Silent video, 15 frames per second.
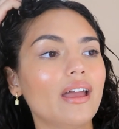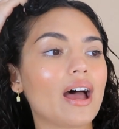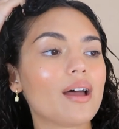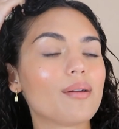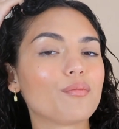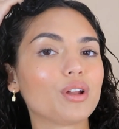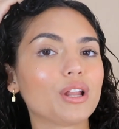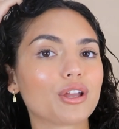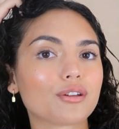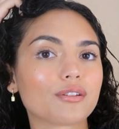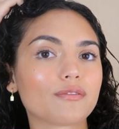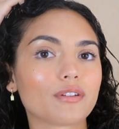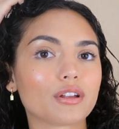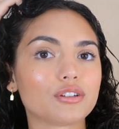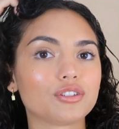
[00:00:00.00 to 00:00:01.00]
When I go to
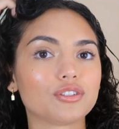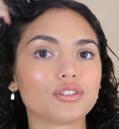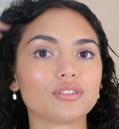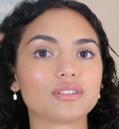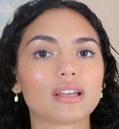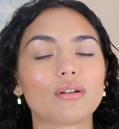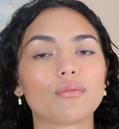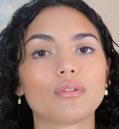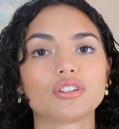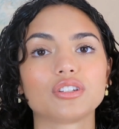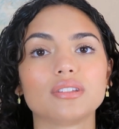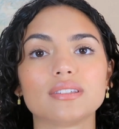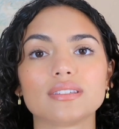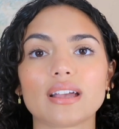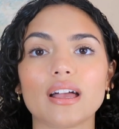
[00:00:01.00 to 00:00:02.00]
photo shoots, I'll wash
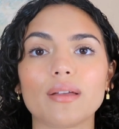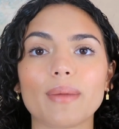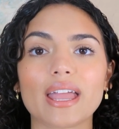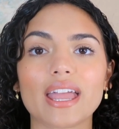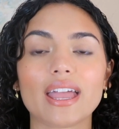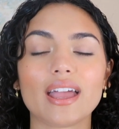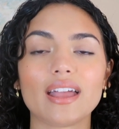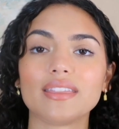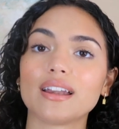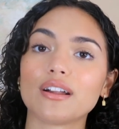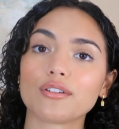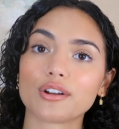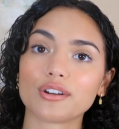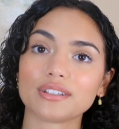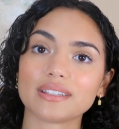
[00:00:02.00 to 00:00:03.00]
and style my hair and then
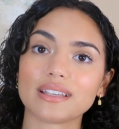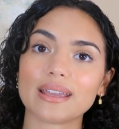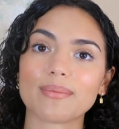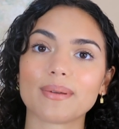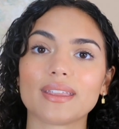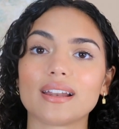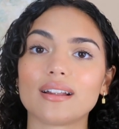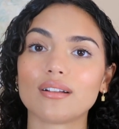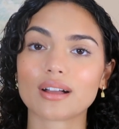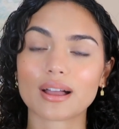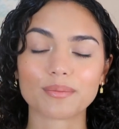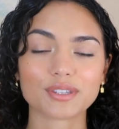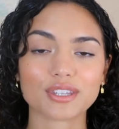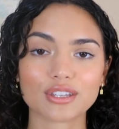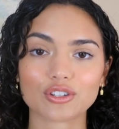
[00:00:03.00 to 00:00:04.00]
I'll go to sleep and then I'll
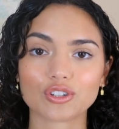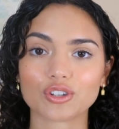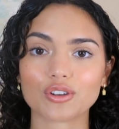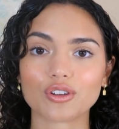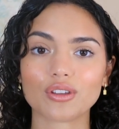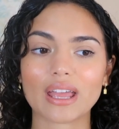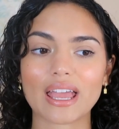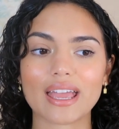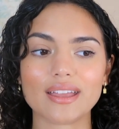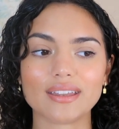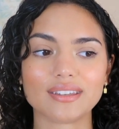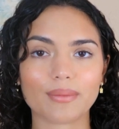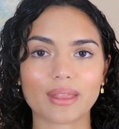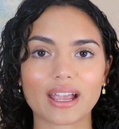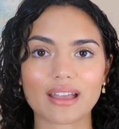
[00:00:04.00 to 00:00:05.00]
come to the shoot
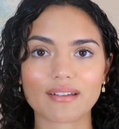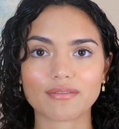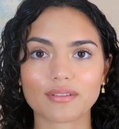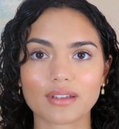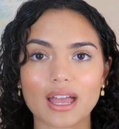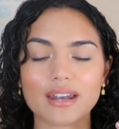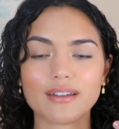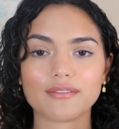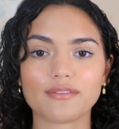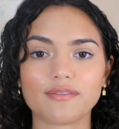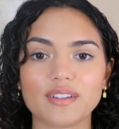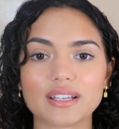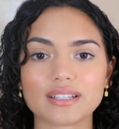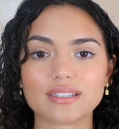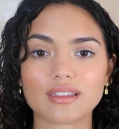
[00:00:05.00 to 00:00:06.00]
and like I've kind of
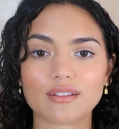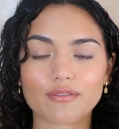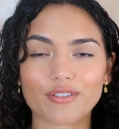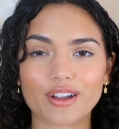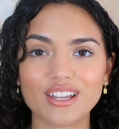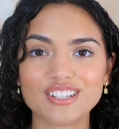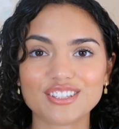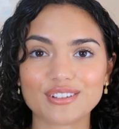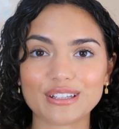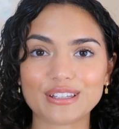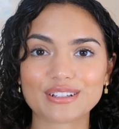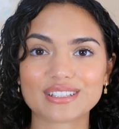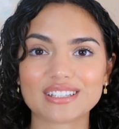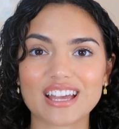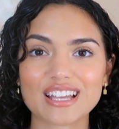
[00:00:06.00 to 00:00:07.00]
fixed the front so it
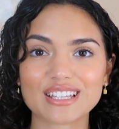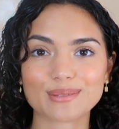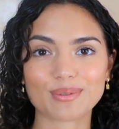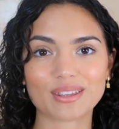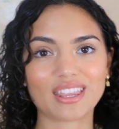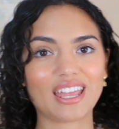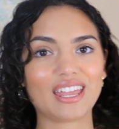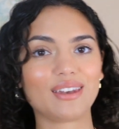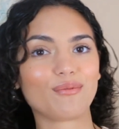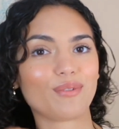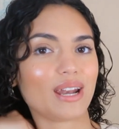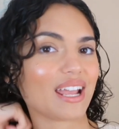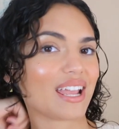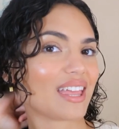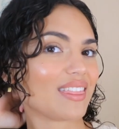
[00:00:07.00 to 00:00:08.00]
looks nice, but then
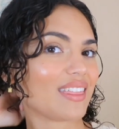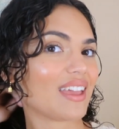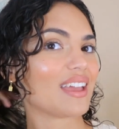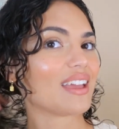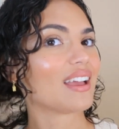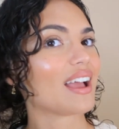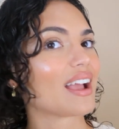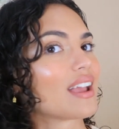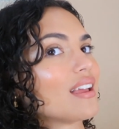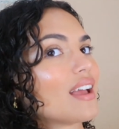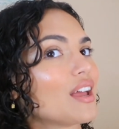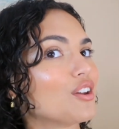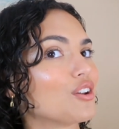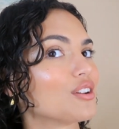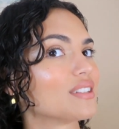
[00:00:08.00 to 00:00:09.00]
when I get there
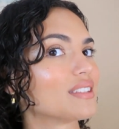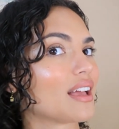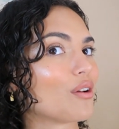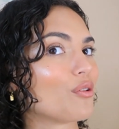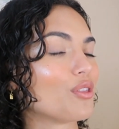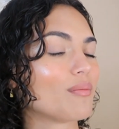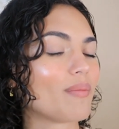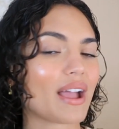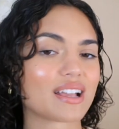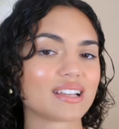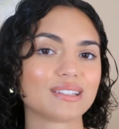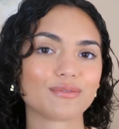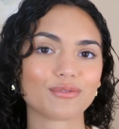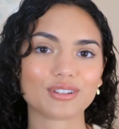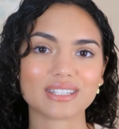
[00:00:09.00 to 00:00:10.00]
I notice that all the back
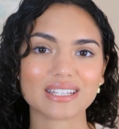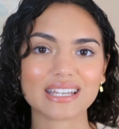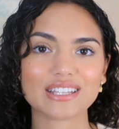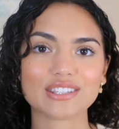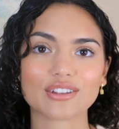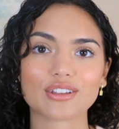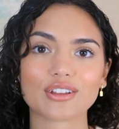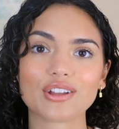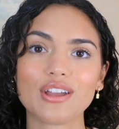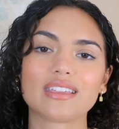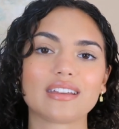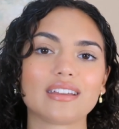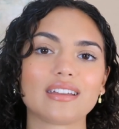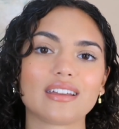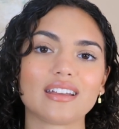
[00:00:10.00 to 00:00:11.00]
is frizzy, so
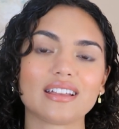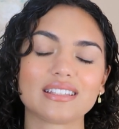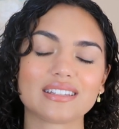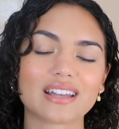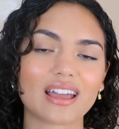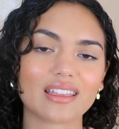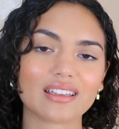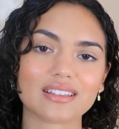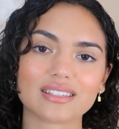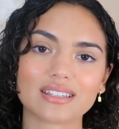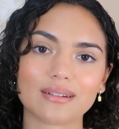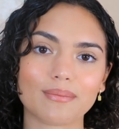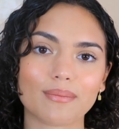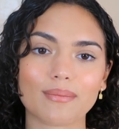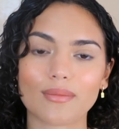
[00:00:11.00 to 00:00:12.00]
the stylist
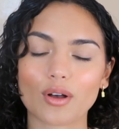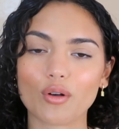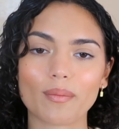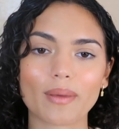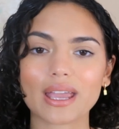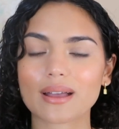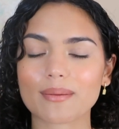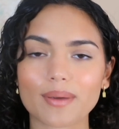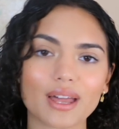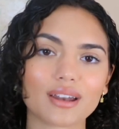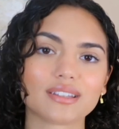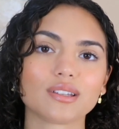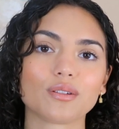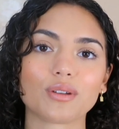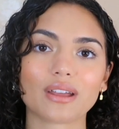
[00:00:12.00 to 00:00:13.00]
or makeup
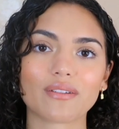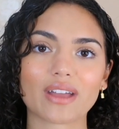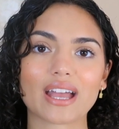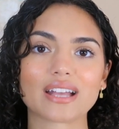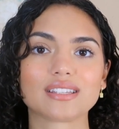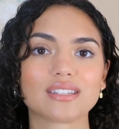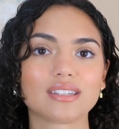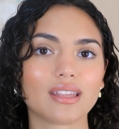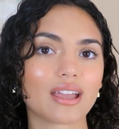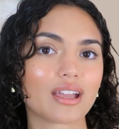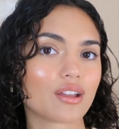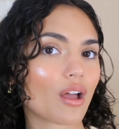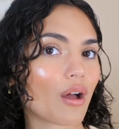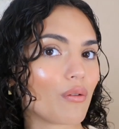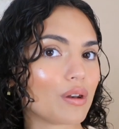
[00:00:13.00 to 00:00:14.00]
artist or whatever has to
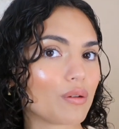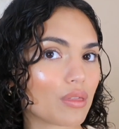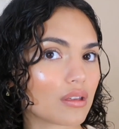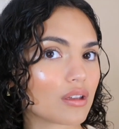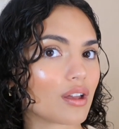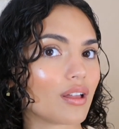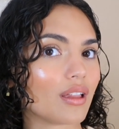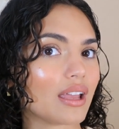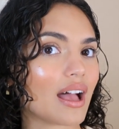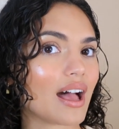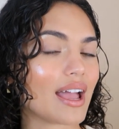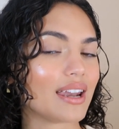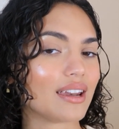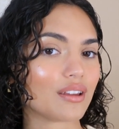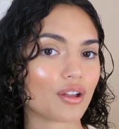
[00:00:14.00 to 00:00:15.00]
like go in with a curling
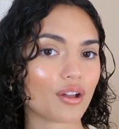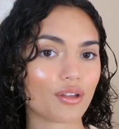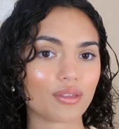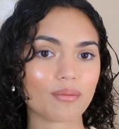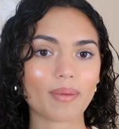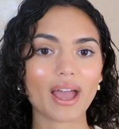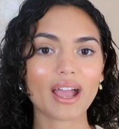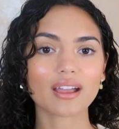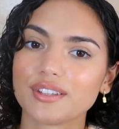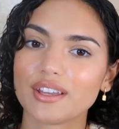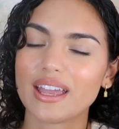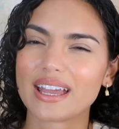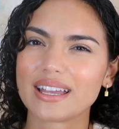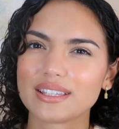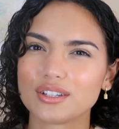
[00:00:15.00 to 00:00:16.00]
iron and curl the back. So
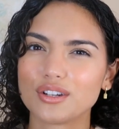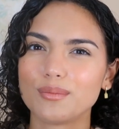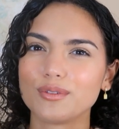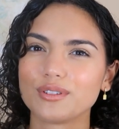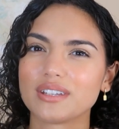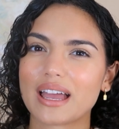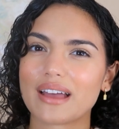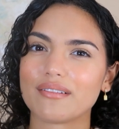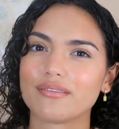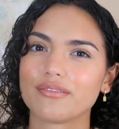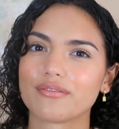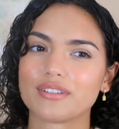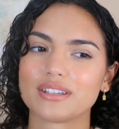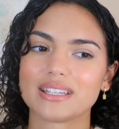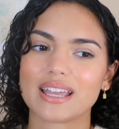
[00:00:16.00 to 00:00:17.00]
yeah, it's normal to have
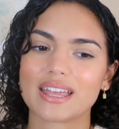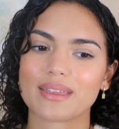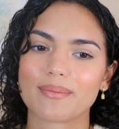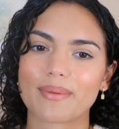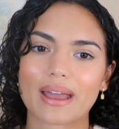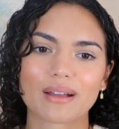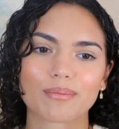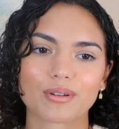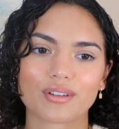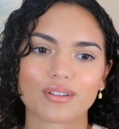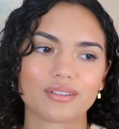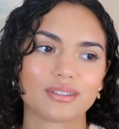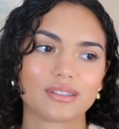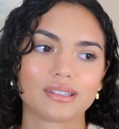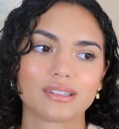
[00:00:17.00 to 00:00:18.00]
frizzy at the back
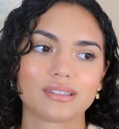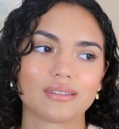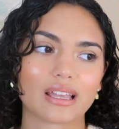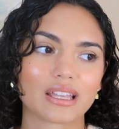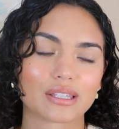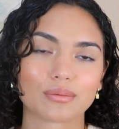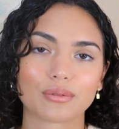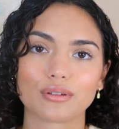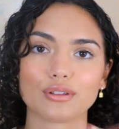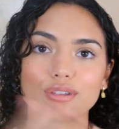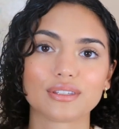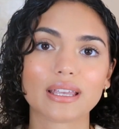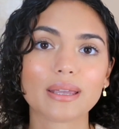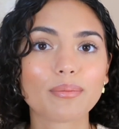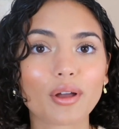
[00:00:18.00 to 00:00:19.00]
because that's what you
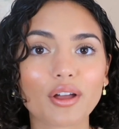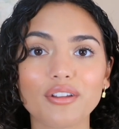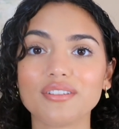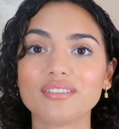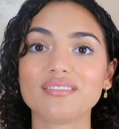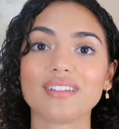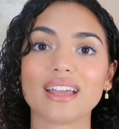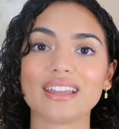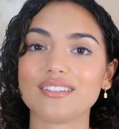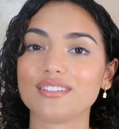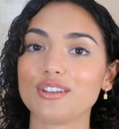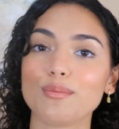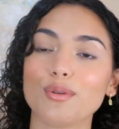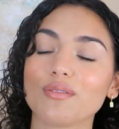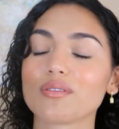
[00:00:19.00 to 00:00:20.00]
sleep on and
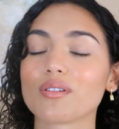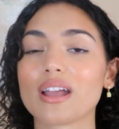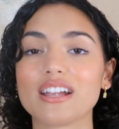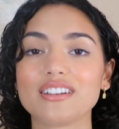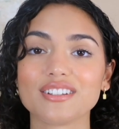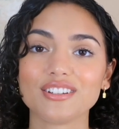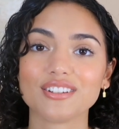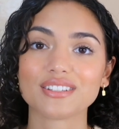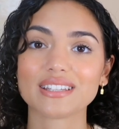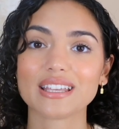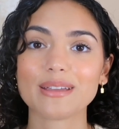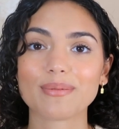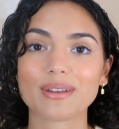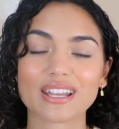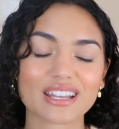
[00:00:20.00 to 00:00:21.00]
you move around in your
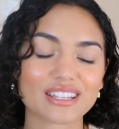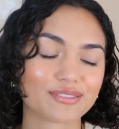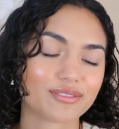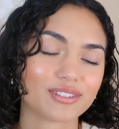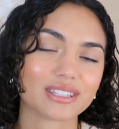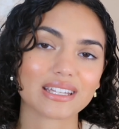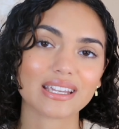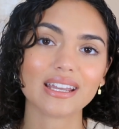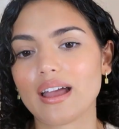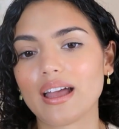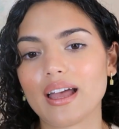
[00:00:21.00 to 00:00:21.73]
sleep and it gets frizzy.